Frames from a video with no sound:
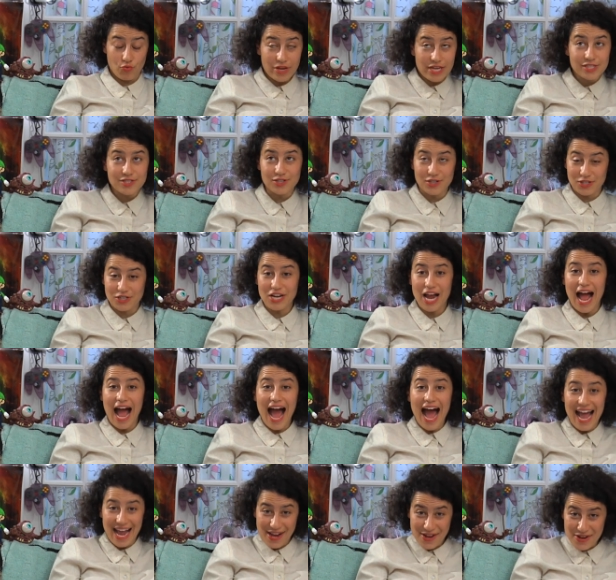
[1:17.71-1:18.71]
Research?
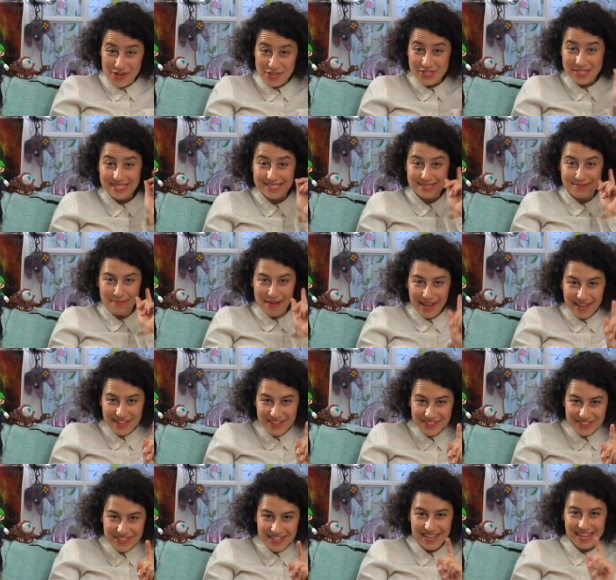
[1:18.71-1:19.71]
I
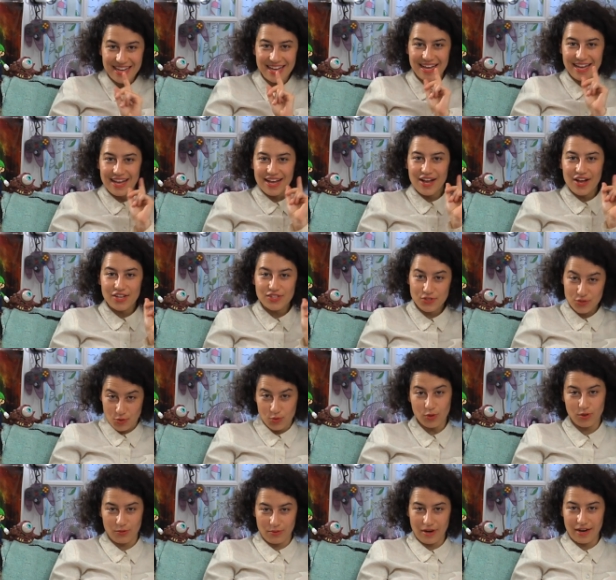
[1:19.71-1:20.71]
smelled
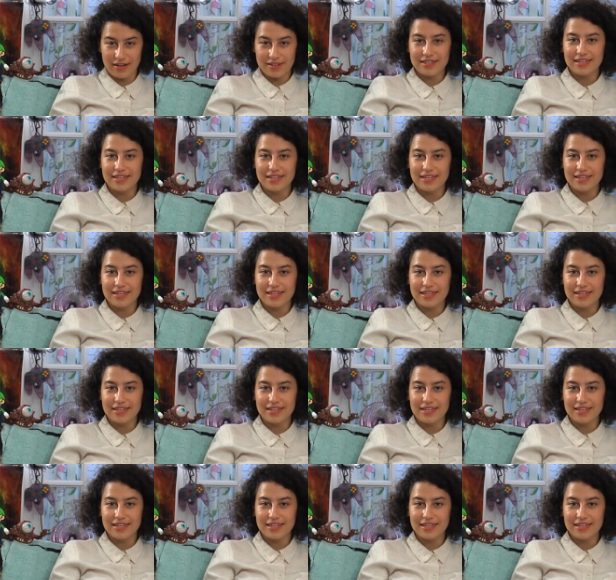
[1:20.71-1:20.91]
schoolwork.